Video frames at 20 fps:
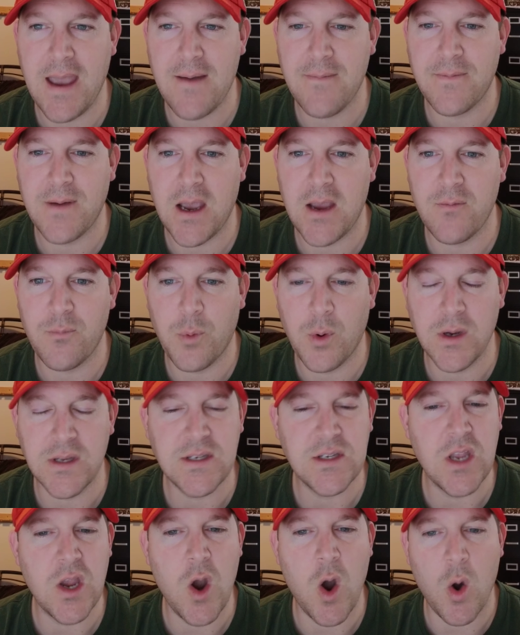that 5
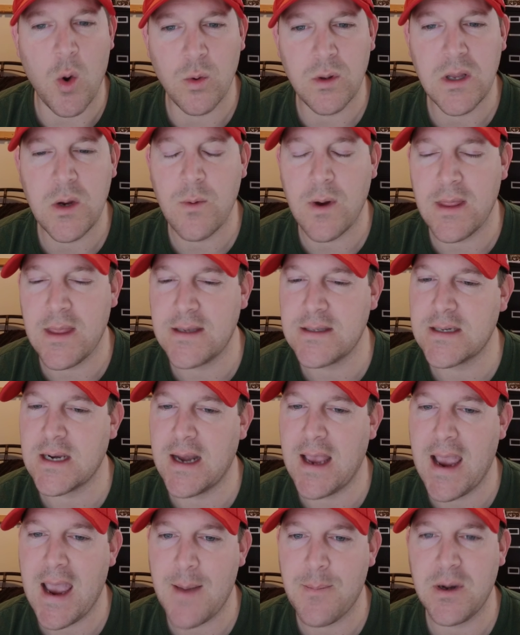points. The only way that's
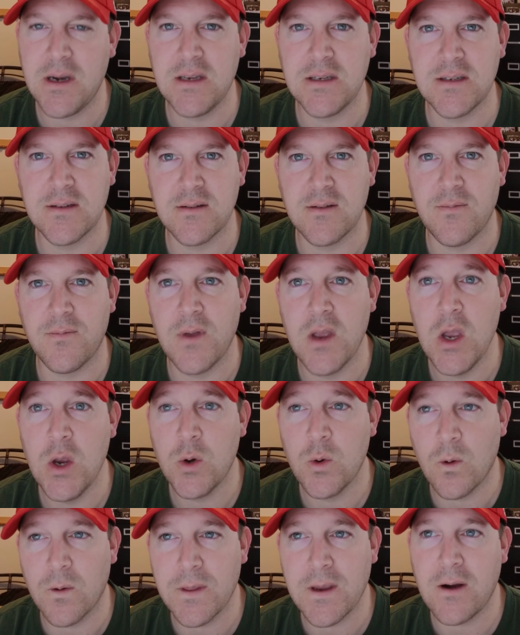going to happen is if
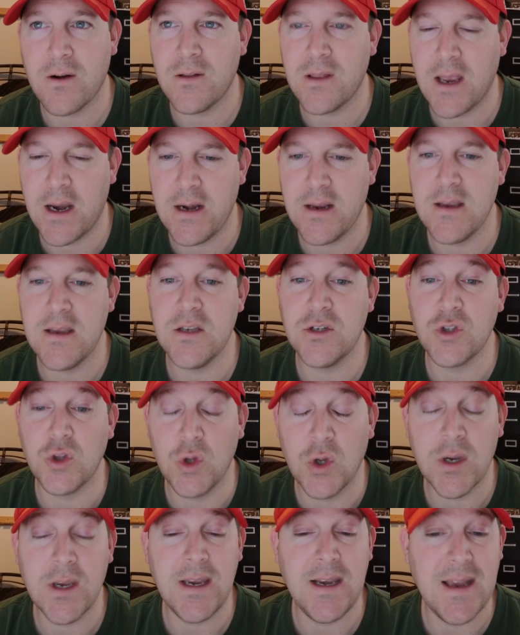North Carolina is
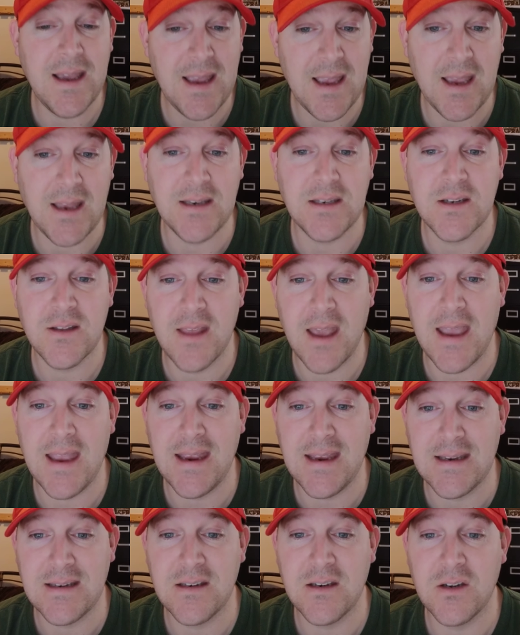looking ahead to
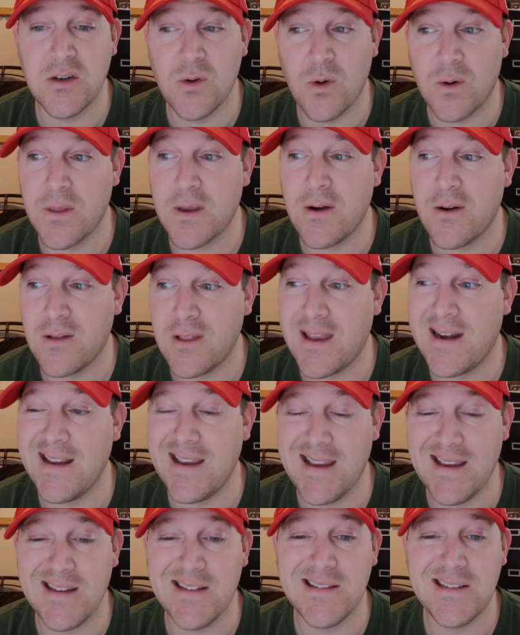that North Carolina
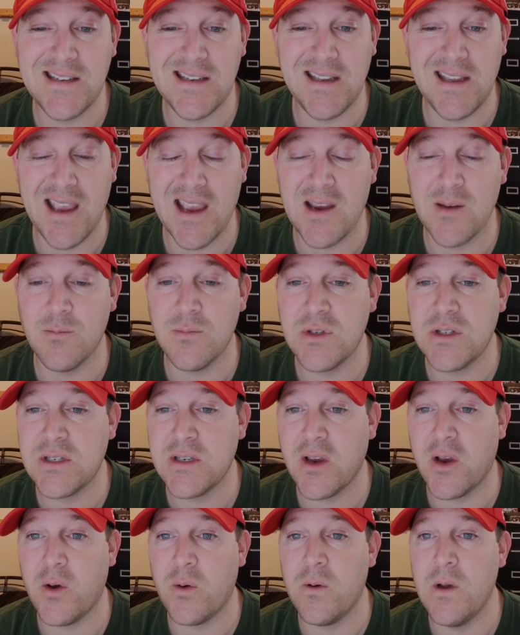A&T game.
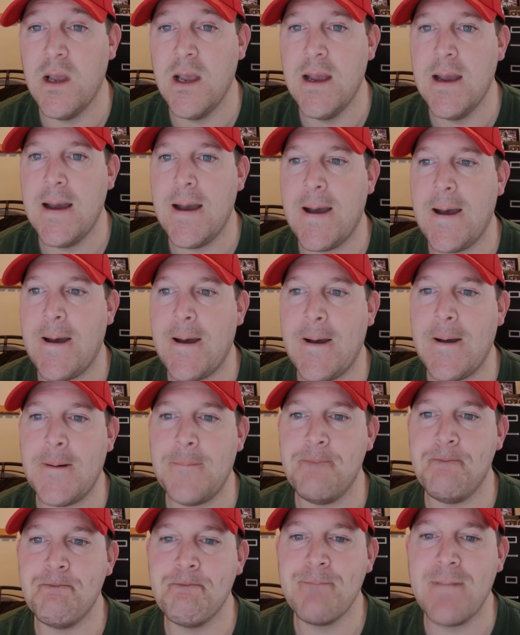So
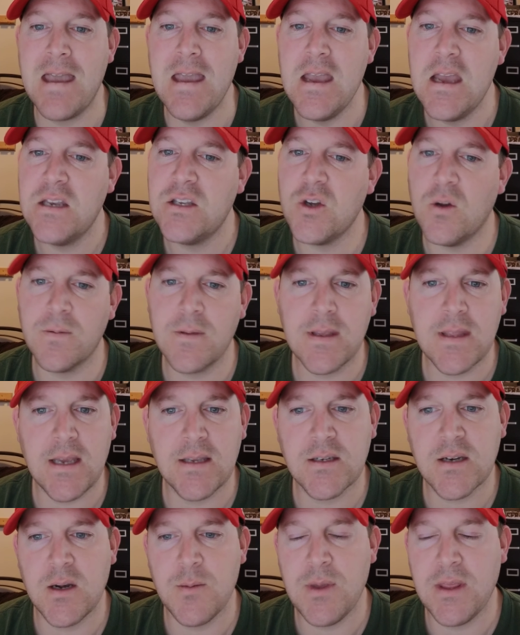don't think
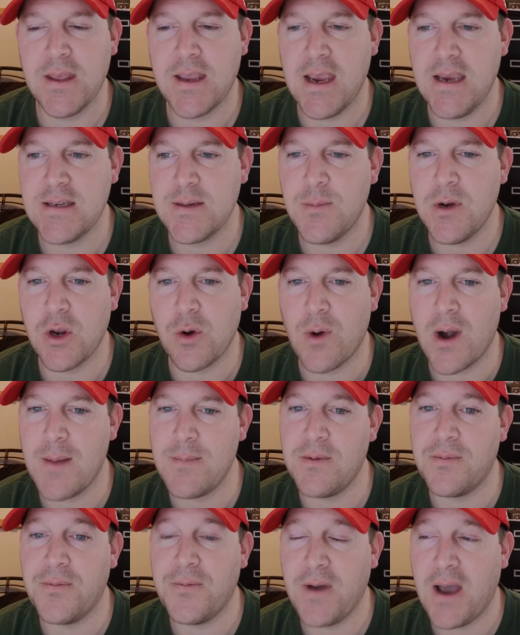that's going to be the case. I'm going to grab
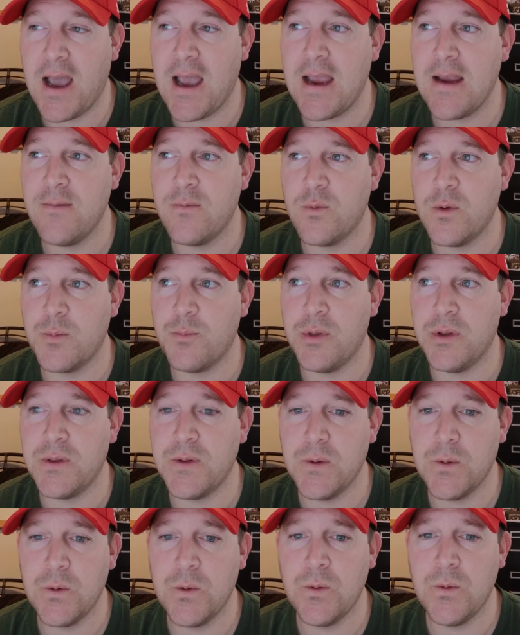the 5 with
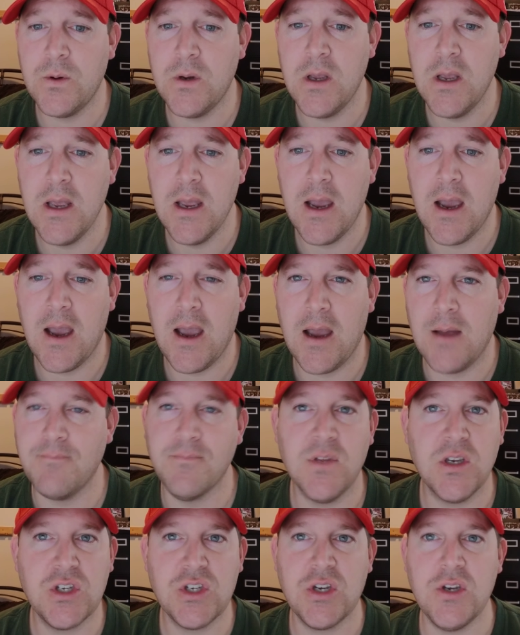Bethune. I'm
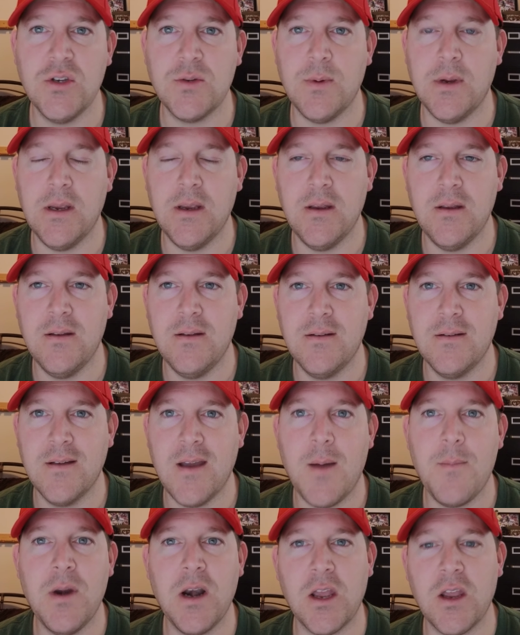
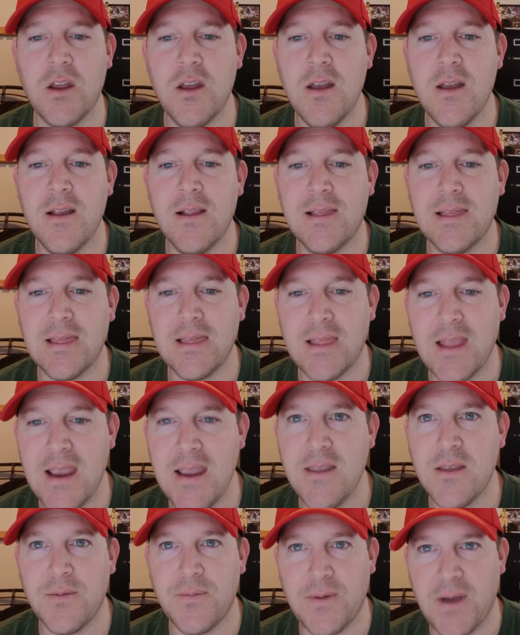going to
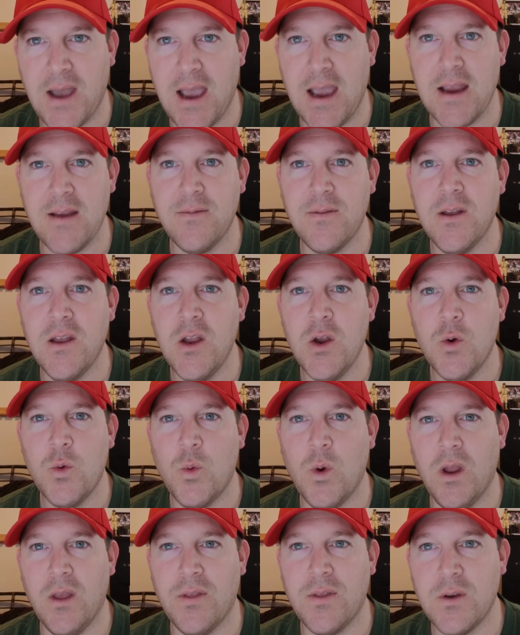lay the 5
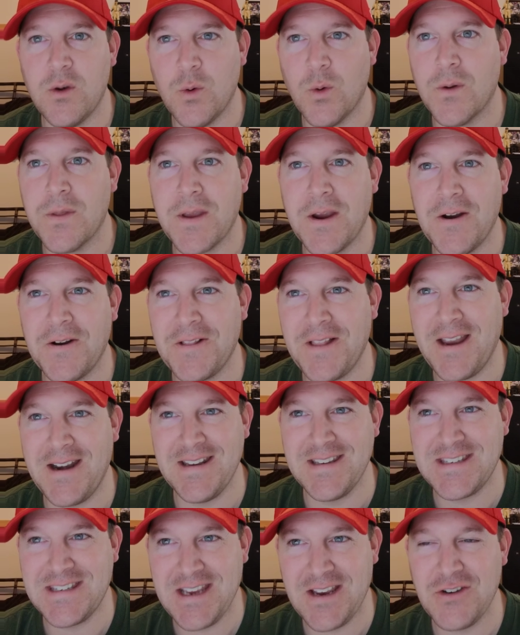with North
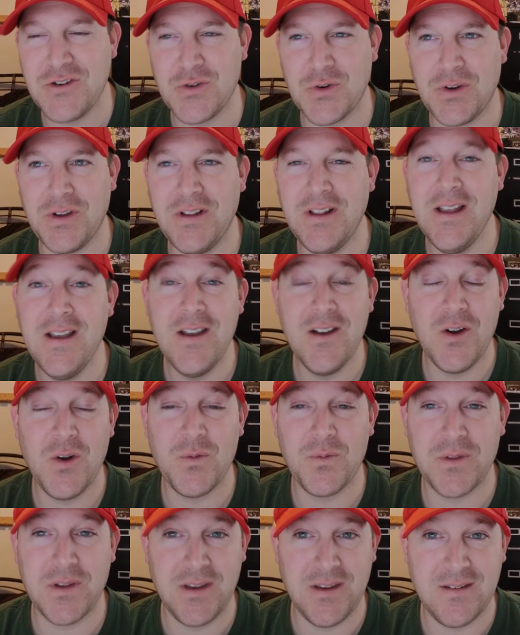Carolina Central.
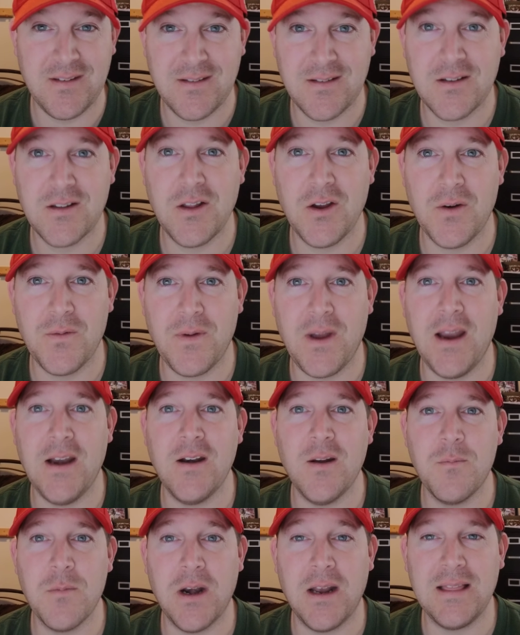Hopefully, clarify.
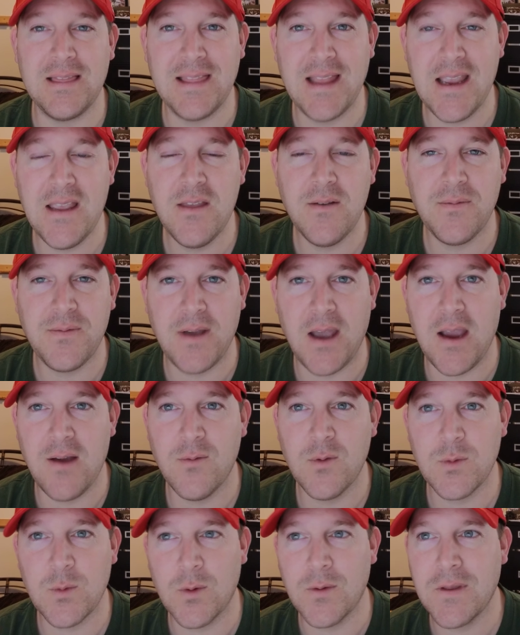I'm going to lay the 5
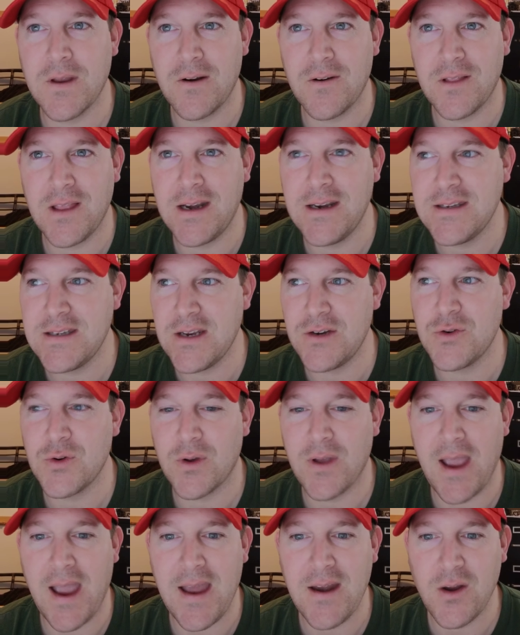with North Carolina
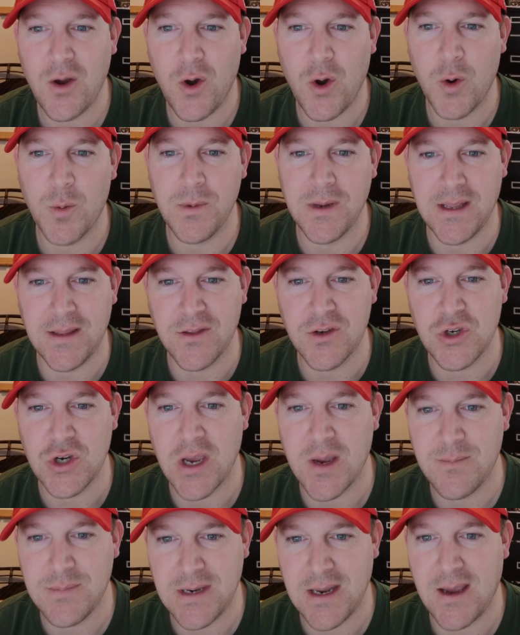Central at home to get the
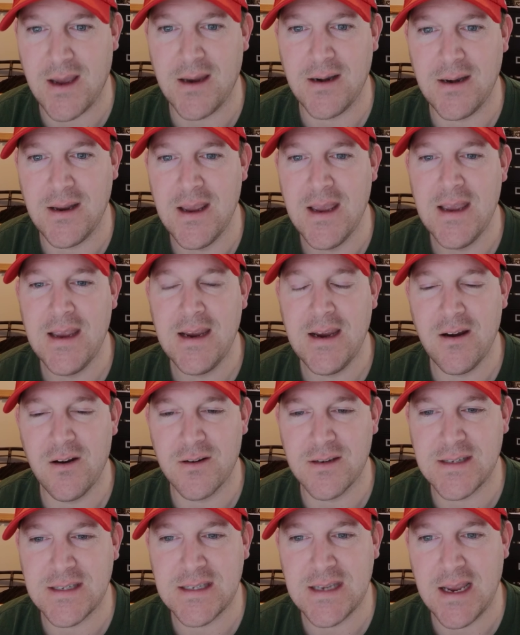job done here
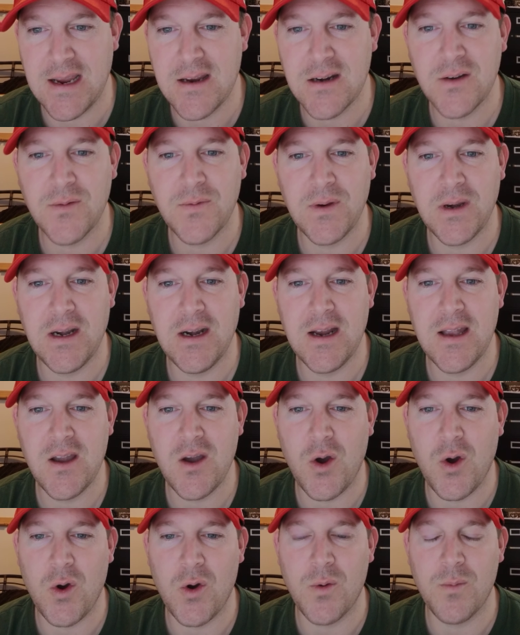to stay undefeated at
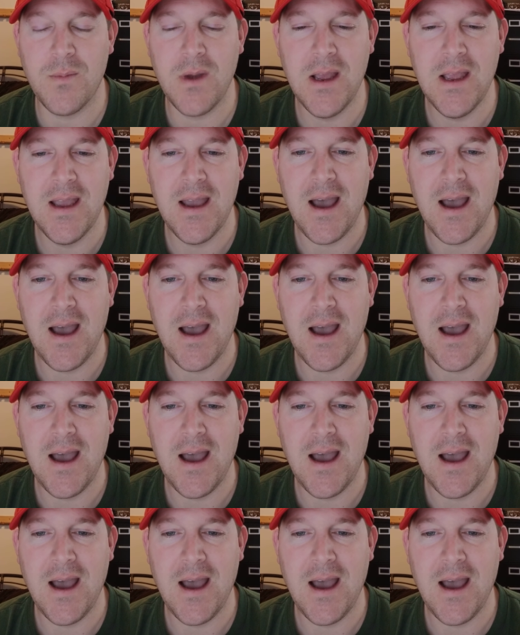home.